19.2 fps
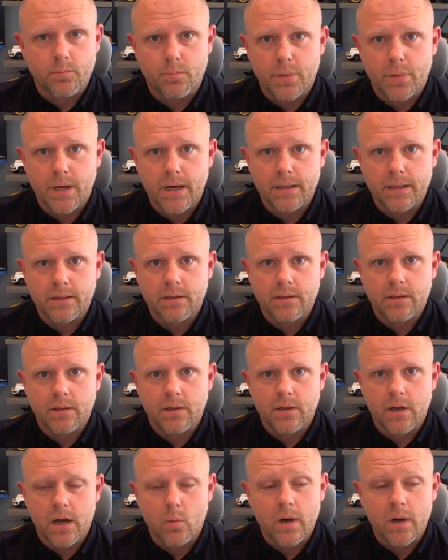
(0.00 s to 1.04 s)
but
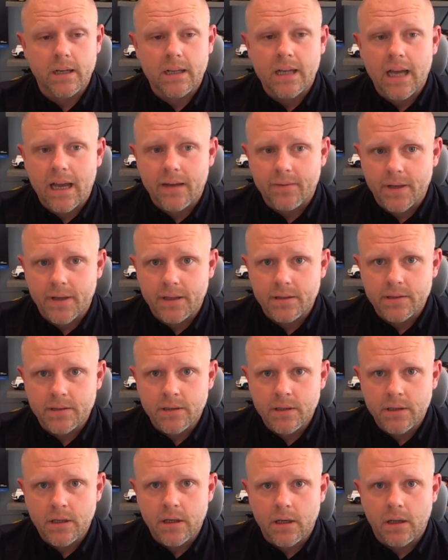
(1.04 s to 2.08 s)
one caveat,
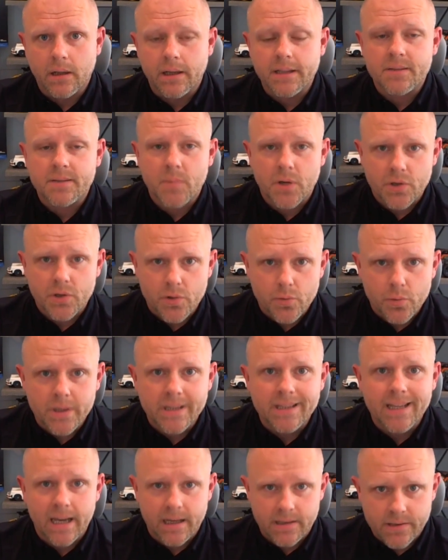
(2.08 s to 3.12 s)
let's make sure we
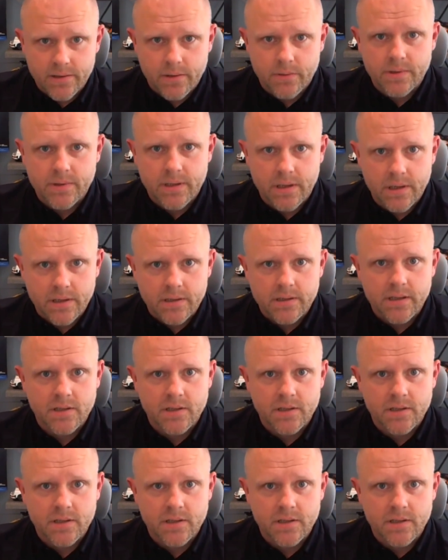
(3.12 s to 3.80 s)
test those things.